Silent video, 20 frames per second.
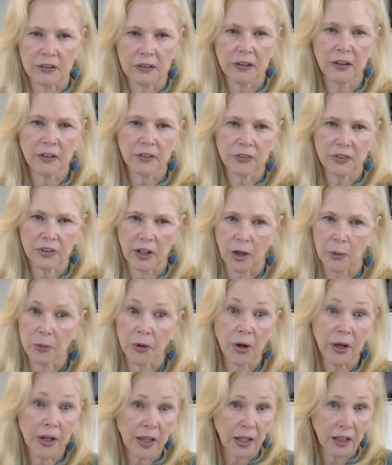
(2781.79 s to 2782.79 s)
another time,"
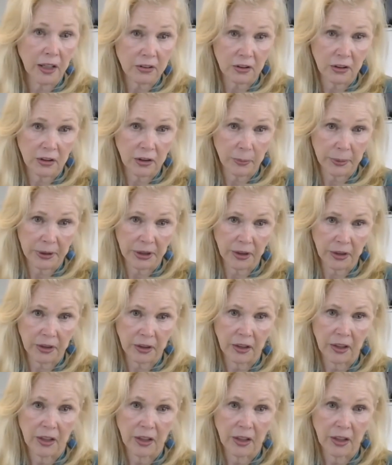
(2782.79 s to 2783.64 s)
or "I can't talk about it."